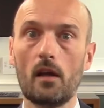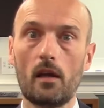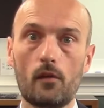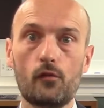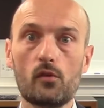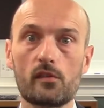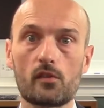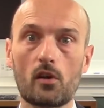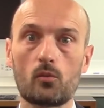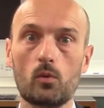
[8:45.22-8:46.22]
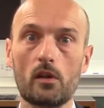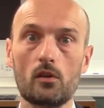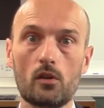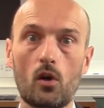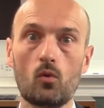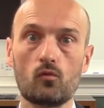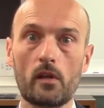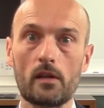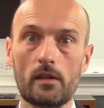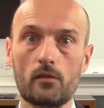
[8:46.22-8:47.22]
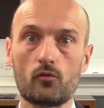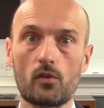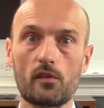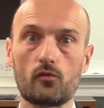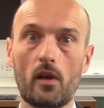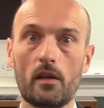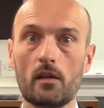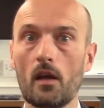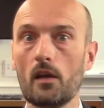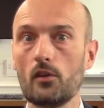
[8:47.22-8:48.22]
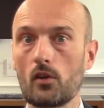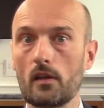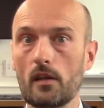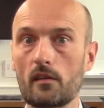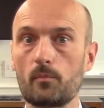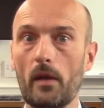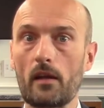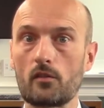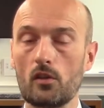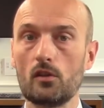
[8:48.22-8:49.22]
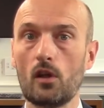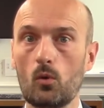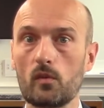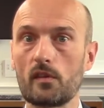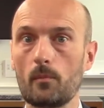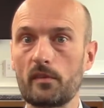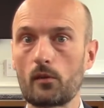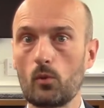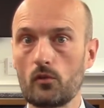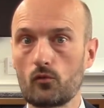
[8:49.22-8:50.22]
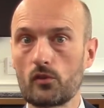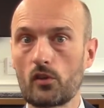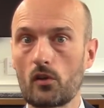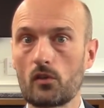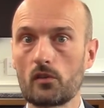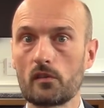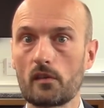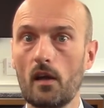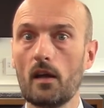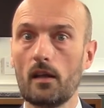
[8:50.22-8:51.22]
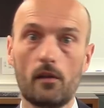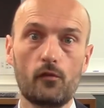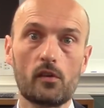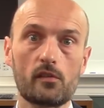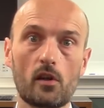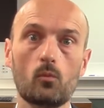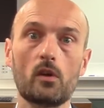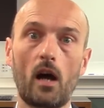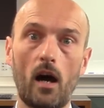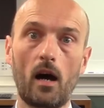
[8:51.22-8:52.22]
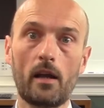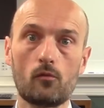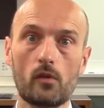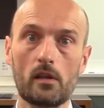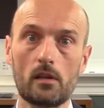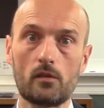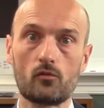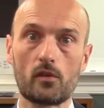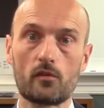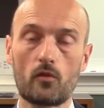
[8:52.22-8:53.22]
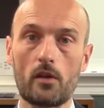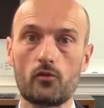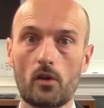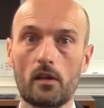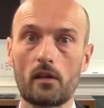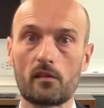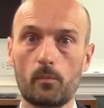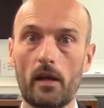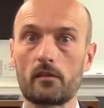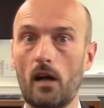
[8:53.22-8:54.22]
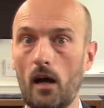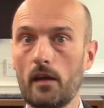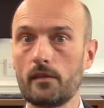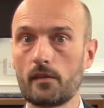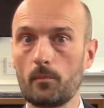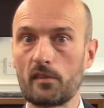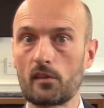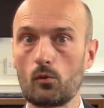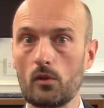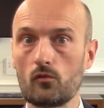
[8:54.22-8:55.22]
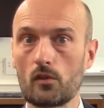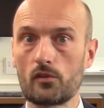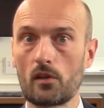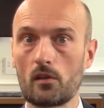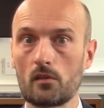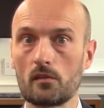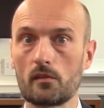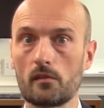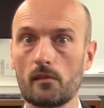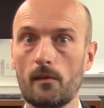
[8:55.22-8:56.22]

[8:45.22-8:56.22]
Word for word: If you start with a low real interest rate, you can expect low subsequent returns. And if you start with a high real interest rate, you can expect high subsequent returns.